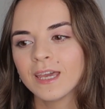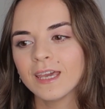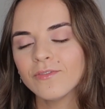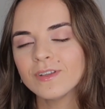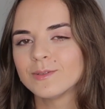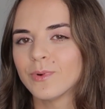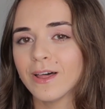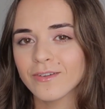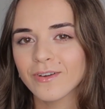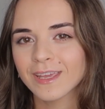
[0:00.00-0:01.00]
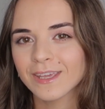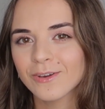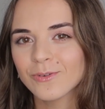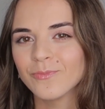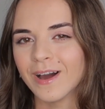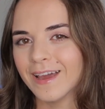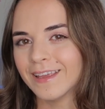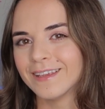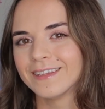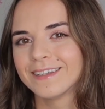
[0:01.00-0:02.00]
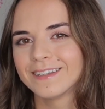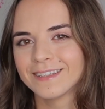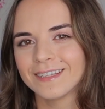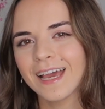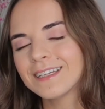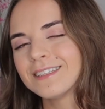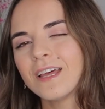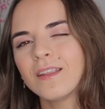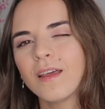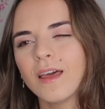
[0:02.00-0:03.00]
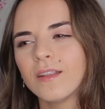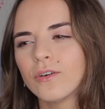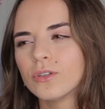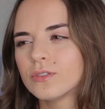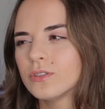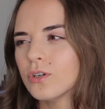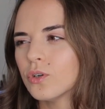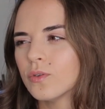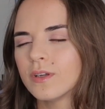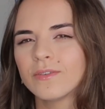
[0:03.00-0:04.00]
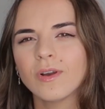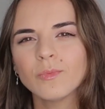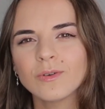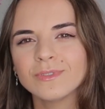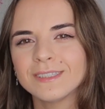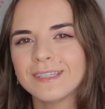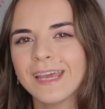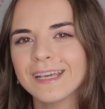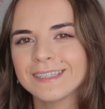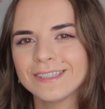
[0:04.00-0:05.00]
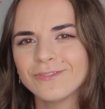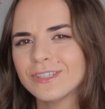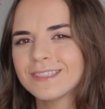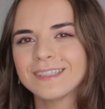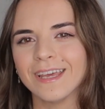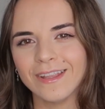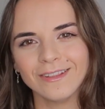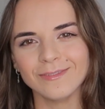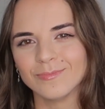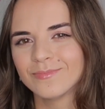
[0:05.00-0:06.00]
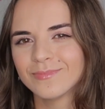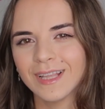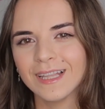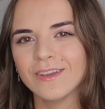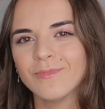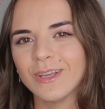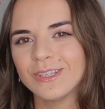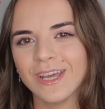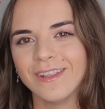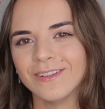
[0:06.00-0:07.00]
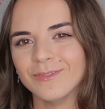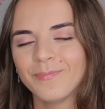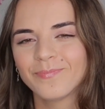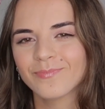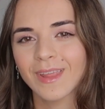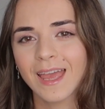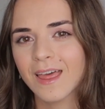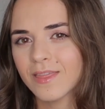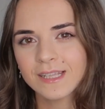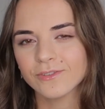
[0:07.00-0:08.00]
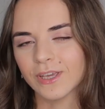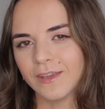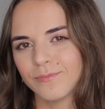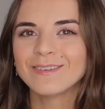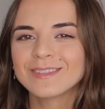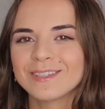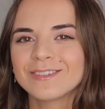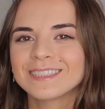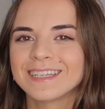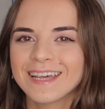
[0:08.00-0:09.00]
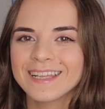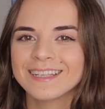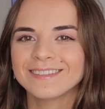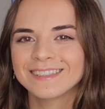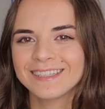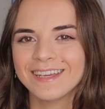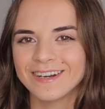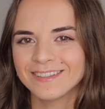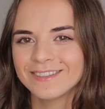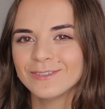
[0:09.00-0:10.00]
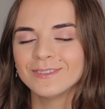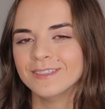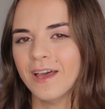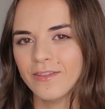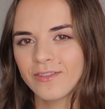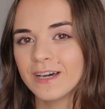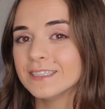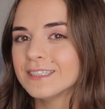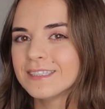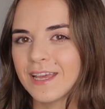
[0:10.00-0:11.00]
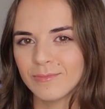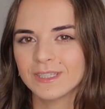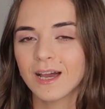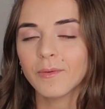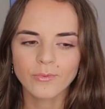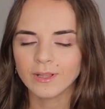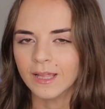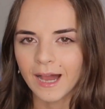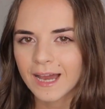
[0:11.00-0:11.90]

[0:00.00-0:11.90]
if it's bothering you, my accent and also the grammar mistakes, you just can leave my channel. And that's okay. I'm so excited and scared to death at the same time. Really,